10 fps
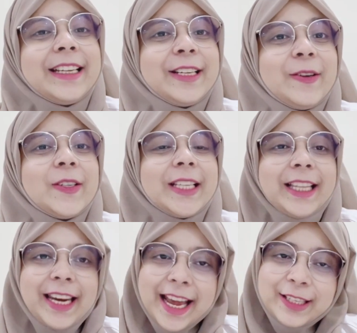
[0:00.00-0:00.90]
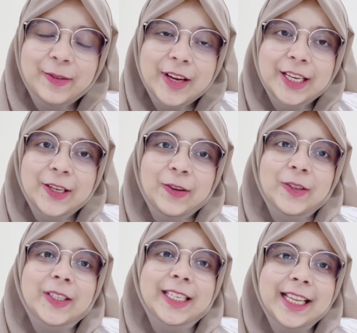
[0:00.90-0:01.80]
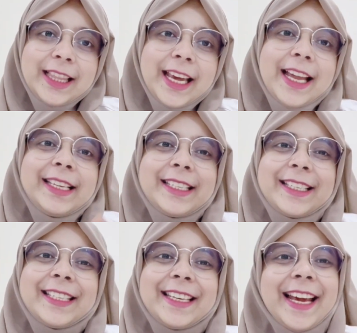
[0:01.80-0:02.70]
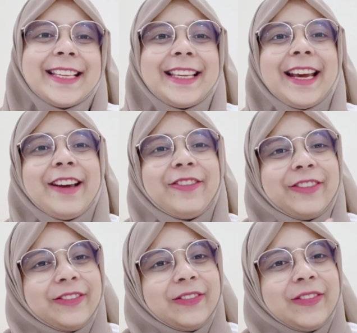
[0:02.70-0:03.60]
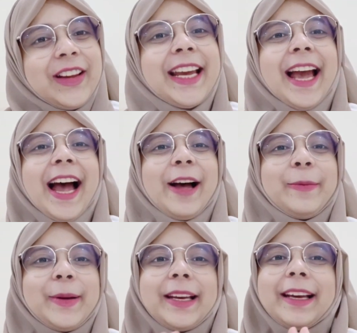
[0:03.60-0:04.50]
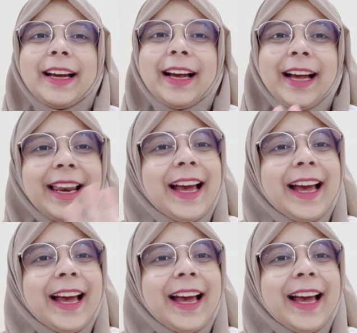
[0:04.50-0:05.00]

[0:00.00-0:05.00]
tuned till the next videos. Till then, stay safe, be happy. Allah